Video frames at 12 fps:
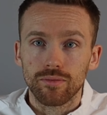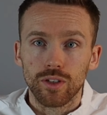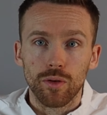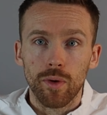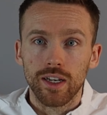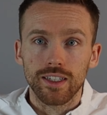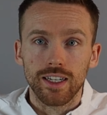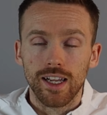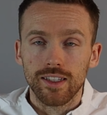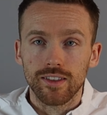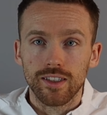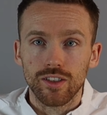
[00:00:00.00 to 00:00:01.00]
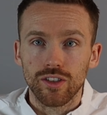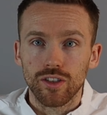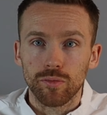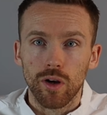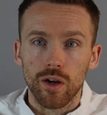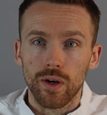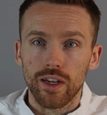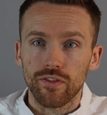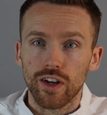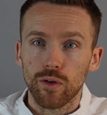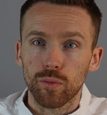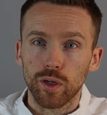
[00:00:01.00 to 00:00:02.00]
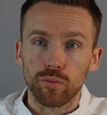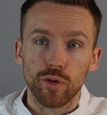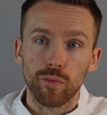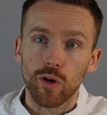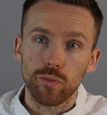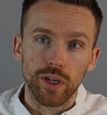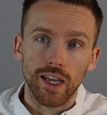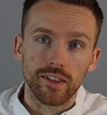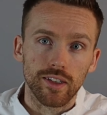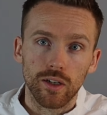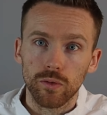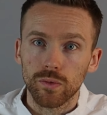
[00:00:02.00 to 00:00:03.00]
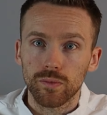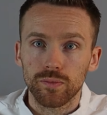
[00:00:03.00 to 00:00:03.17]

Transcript: Commanding Hands is just my way of helping promote BSL.